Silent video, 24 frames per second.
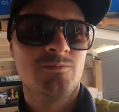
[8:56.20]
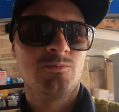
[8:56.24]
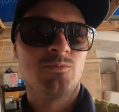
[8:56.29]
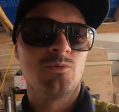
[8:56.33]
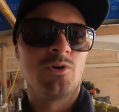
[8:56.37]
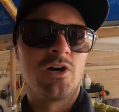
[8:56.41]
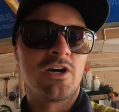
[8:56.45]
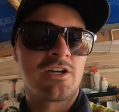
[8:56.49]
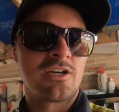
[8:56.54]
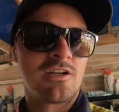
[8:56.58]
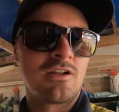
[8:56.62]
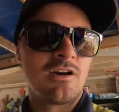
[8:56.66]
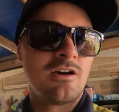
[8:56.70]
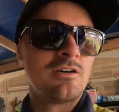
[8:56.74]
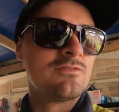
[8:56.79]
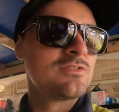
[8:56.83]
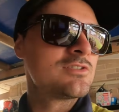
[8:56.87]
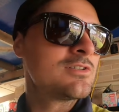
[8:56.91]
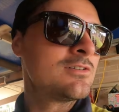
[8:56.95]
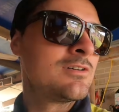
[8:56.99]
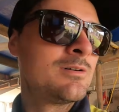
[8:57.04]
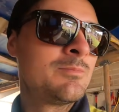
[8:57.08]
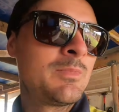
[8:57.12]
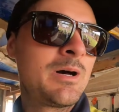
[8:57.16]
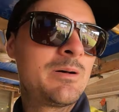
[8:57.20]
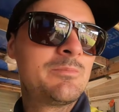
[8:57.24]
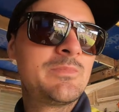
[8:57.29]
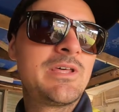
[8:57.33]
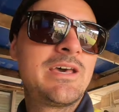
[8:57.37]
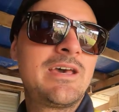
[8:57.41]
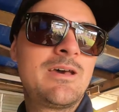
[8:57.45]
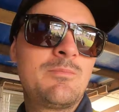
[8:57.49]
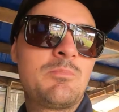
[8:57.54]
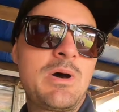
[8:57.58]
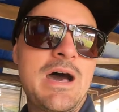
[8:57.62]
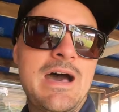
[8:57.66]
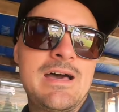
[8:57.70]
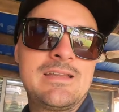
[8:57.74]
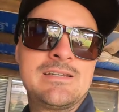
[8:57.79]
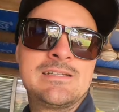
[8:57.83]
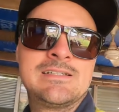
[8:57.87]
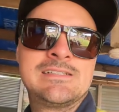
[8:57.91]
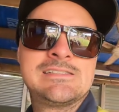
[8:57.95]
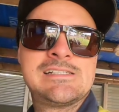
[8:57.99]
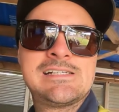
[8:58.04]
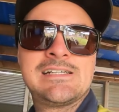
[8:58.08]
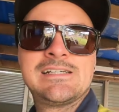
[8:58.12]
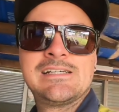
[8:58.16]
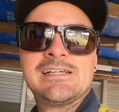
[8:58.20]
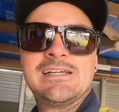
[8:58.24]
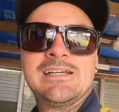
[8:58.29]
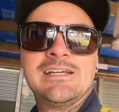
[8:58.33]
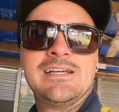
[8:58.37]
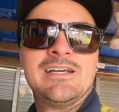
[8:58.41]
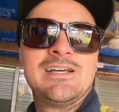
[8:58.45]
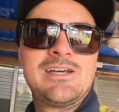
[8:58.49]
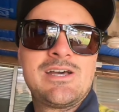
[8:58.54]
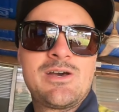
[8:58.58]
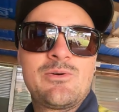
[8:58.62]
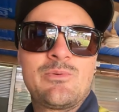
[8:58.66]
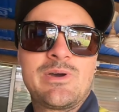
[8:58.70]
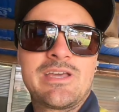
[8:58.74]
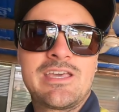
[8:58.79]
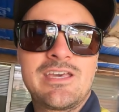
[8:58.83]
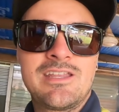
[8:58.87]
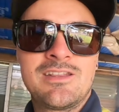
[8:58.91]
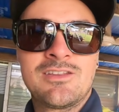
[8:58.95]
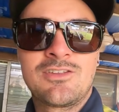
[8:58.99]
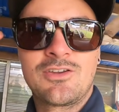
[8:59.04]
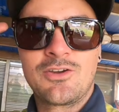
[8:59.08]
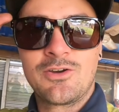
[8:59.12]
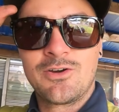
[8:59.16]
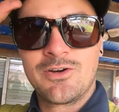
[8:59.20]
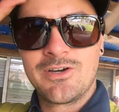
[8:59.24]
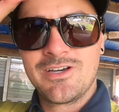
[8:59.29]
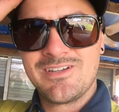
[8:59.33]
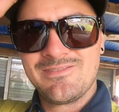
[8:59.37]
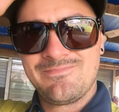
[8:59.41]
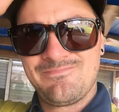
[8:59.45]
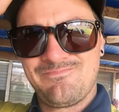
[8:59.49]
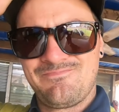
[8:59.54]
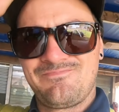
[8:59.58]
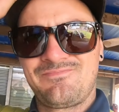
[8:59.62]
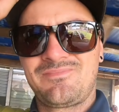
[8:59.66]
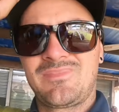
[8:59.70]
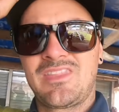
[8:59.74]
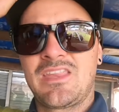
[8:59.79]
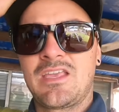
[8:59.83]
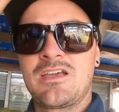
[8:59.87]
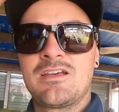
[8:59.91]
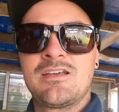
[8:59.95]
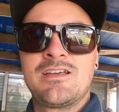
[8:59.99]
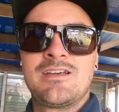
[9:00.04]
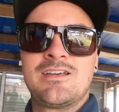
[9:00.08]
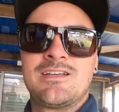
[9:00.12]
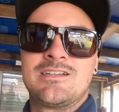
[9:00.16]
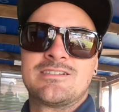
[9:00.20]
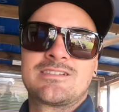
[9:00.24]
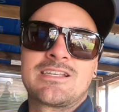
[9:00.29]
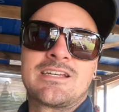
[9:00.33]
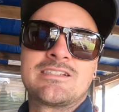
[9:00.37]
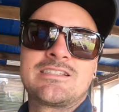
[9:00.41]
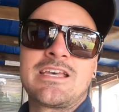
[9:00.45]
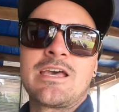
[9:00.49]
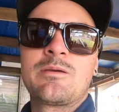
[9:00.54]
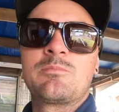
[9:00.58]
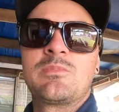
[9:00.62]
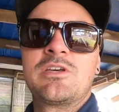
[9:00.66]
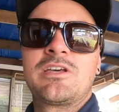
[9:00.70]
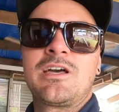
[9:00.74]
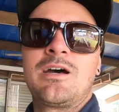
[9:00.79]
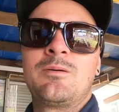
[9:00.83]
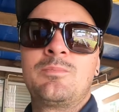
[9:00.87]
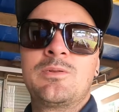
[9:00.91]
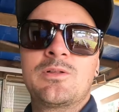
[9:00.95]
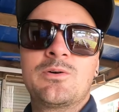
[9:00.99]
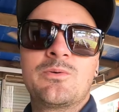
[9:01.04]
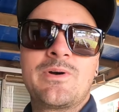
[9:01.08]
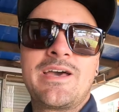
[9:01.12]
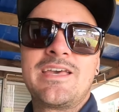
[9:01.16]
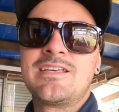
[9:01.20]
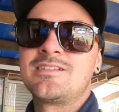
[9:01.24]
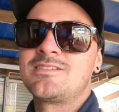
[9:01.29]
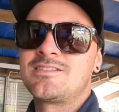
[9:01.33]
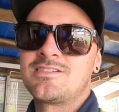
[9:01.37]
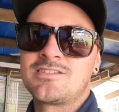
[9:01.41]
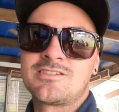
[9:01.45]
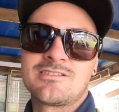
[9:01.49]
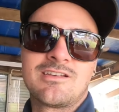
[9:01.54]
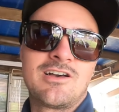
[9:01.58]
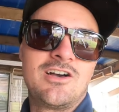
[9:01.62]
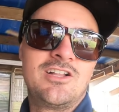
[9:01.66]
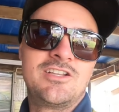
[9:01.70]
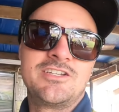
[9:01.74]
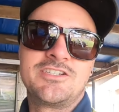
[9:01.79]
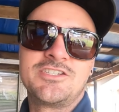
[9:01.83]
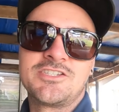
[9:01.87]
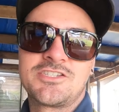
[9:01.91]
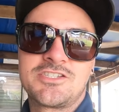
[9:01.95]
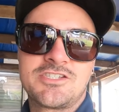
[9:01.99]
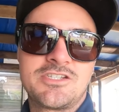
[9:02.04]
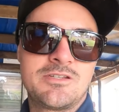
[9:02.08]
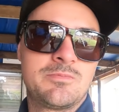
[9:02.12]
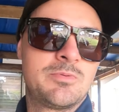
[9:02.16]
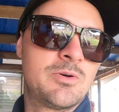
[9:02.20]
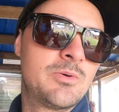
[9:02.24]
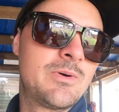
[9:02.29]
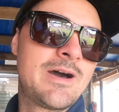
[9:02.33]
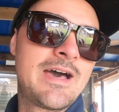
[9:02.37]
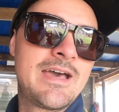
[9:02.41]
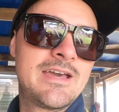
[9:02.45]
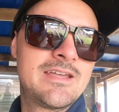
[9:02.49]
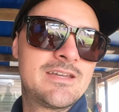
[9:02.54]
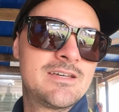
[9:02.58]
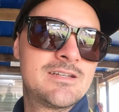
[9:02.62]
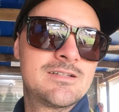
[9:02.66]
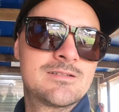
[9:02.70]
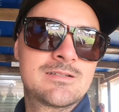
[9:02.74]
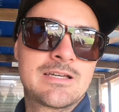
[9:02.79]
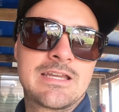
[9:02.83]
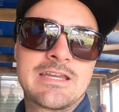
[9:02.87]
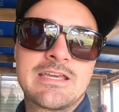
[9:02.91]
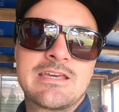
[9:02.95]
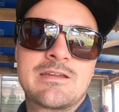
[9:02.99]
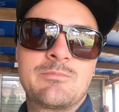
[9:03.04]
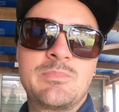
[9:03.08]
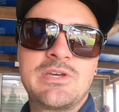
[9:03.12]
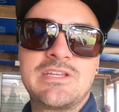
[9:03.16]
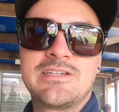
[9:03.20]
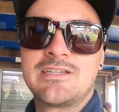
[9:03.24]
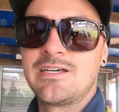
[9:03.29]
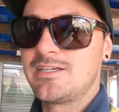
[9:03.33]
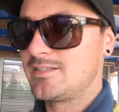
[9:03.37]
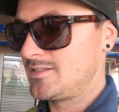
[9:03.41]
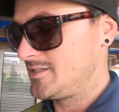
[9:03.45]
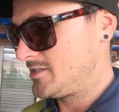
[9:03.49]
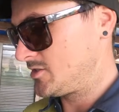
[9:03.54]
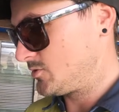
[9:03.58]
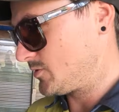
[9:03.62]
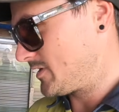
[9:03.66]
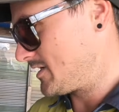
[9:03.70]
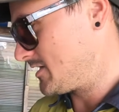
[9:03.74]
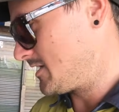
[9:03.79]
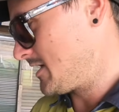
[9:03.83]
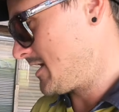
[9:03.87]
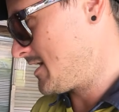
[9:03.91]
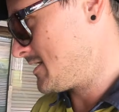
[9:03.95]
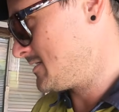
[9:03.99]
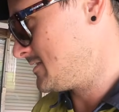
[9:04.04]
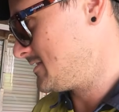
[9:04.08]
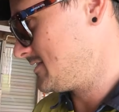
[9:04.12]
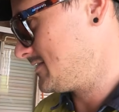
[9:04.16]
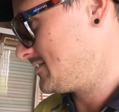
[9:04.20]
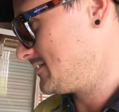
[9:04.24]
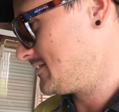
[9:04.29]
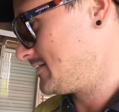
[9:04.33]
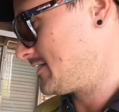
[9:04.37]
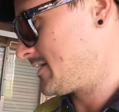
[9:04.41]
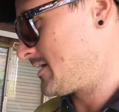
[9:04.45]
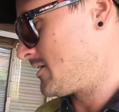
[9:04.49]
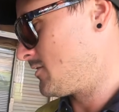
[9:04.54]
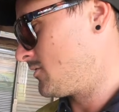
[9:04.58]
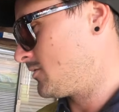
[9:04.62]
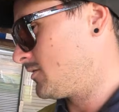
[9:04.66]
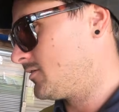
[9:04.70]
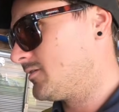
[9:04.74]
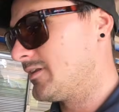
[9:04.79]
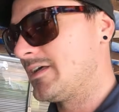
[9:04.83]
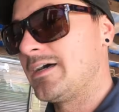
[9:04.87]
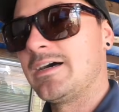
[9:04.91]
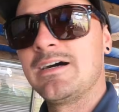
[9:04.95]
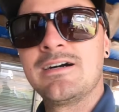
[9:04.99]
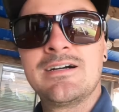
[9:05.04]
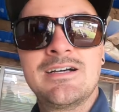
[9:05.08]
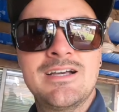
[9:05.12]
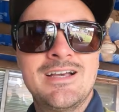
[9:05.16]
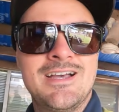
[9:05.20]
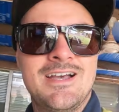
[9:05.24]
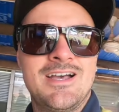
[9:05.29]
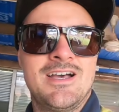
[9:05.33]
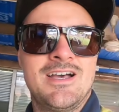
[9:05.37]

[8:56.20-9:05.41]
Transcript: working overtime up there, but we're getting through it. It's going to take me a couple of weeks to slowly just chip away at it. I'm going to get a bit done this weekend, and then I'll